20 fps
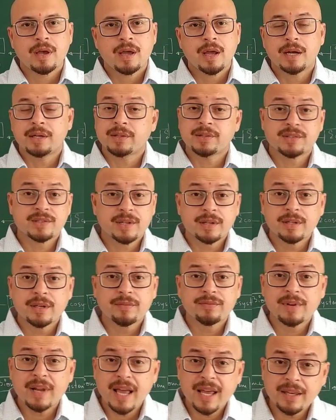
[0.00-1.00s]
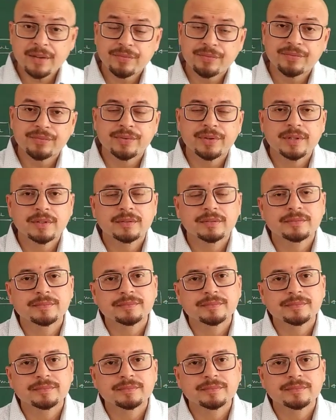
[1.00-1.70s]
It is a study of life.